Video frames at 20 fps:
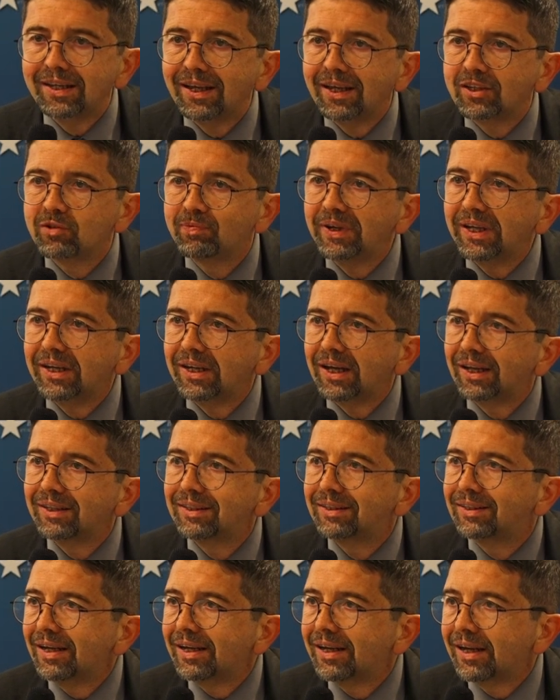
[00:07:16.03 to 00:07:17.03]
has been
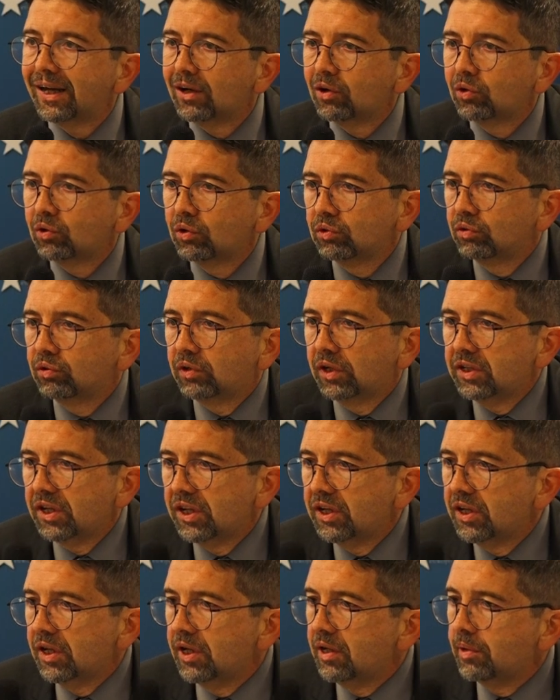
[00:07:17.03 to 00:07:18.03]
until now
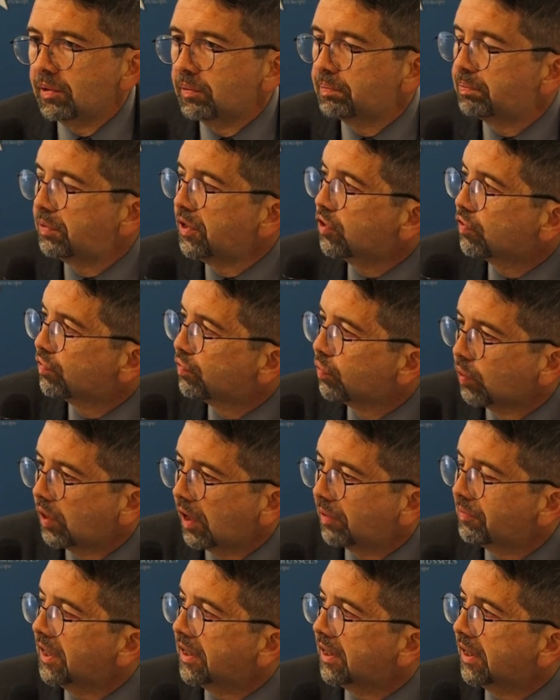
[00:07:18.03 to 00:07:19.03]
a, a peaceful,
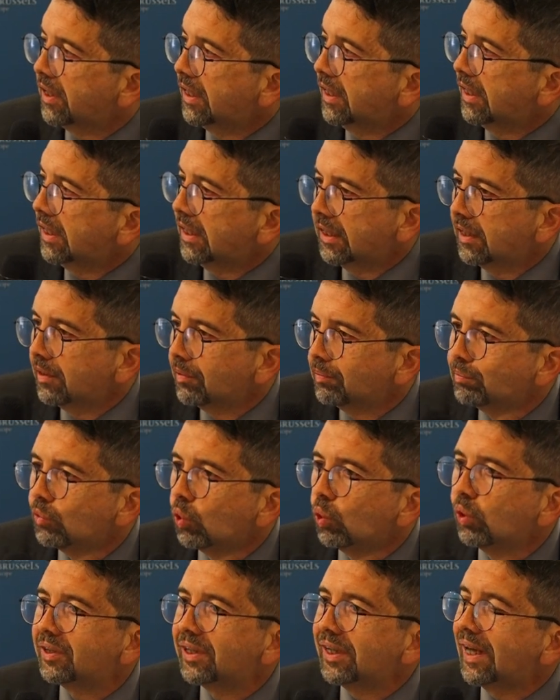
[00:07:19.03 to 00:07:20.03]
I mean, uh,
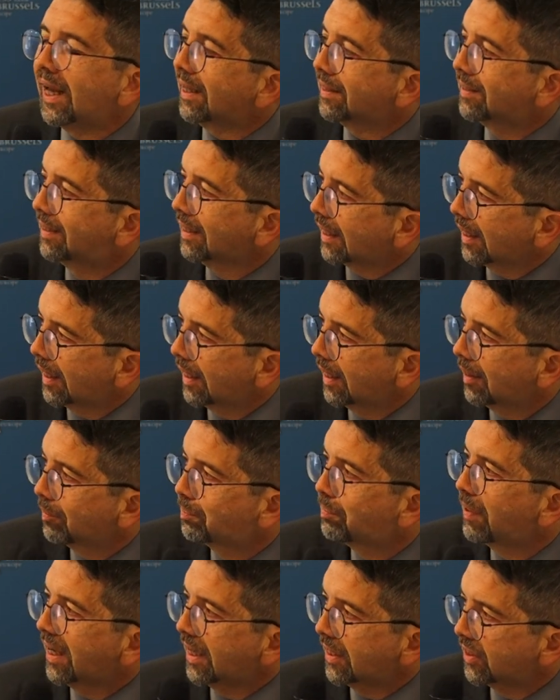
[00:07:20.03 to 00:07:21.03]
multilateral
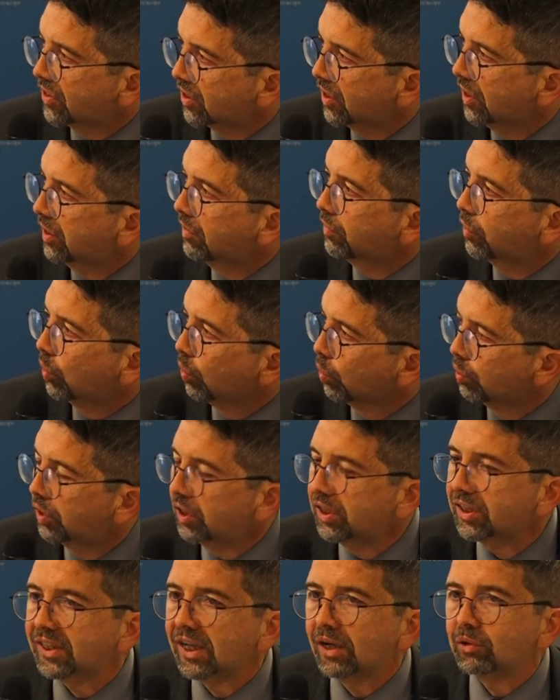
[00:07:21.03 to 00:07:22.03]
place,
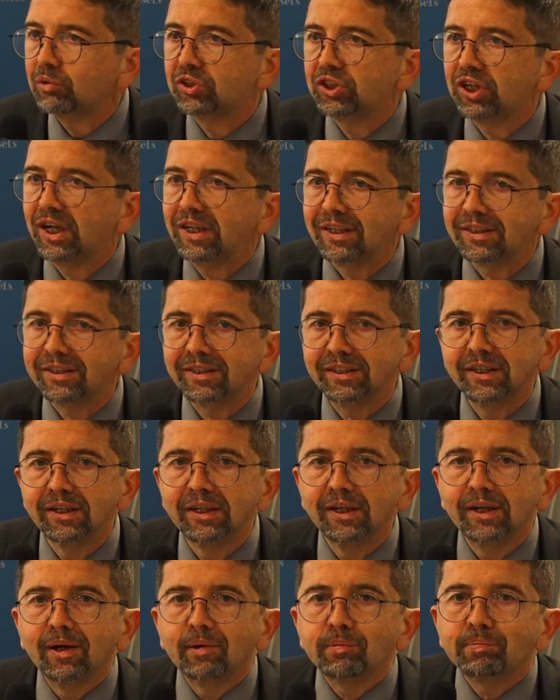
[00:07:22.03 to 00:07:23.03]
including South China Sea,
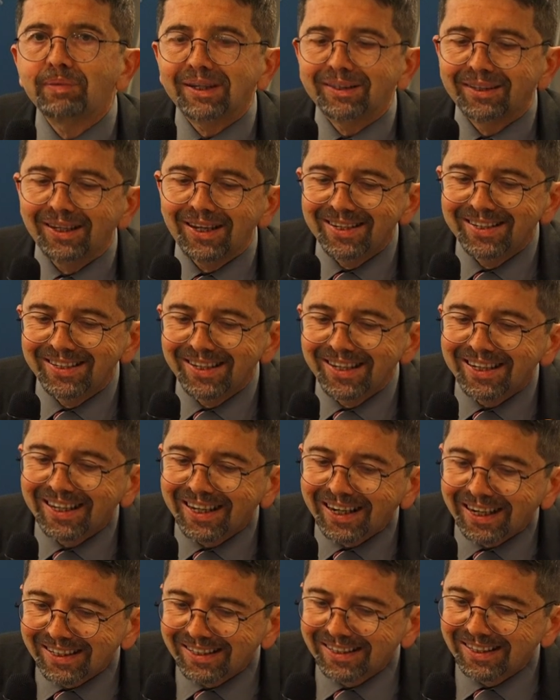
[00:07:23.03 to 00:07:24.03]
but is
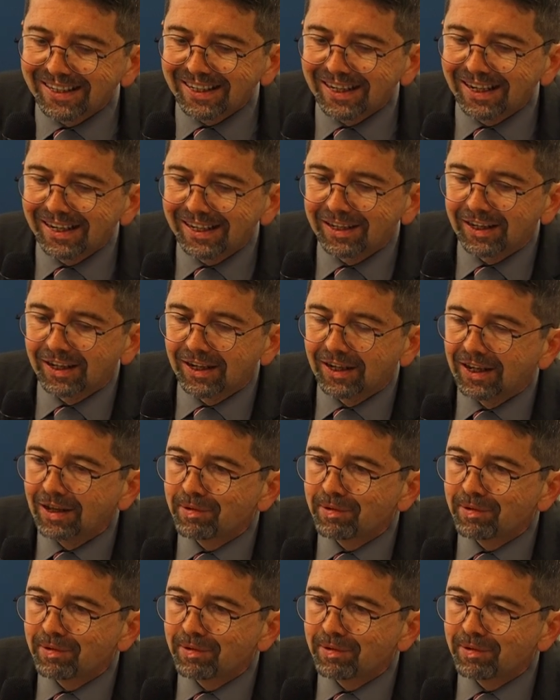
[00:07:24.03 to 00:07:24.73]
increasingly